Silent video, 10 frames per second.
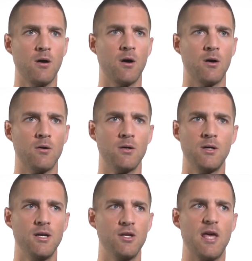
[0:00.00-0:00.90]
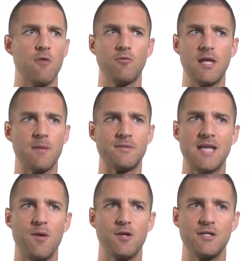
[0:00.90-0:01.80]
oh, you get really
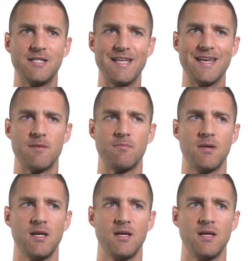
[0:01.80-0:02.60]
upset when you see him.